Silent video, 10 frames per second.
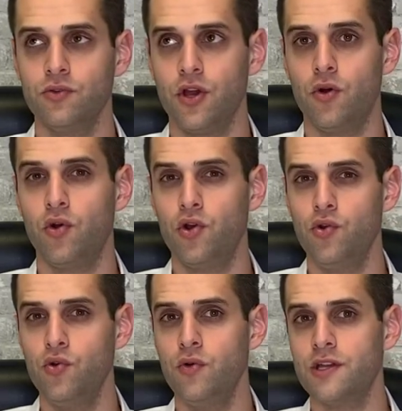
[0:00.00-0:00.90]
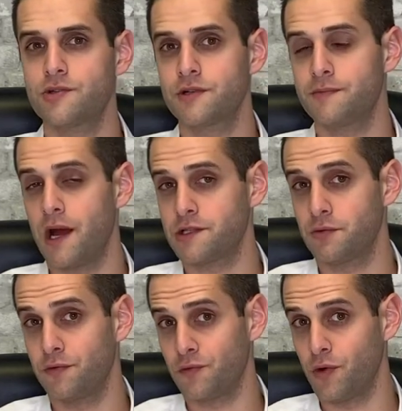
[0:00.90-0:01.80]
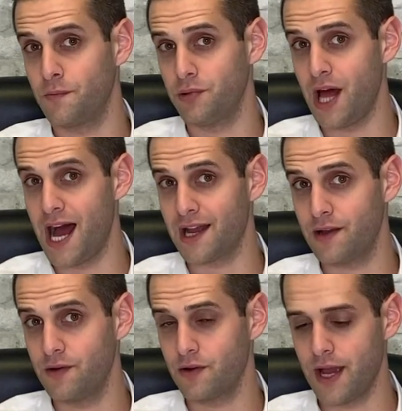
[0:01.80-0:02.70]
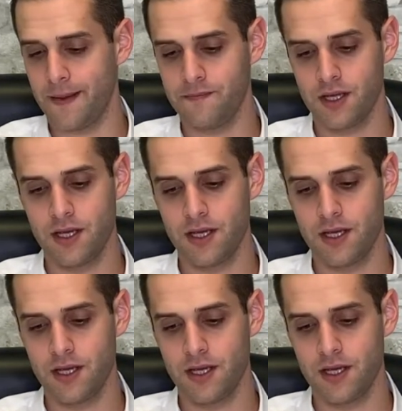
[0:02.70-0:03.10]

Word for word: know who is responsible for what block, okay?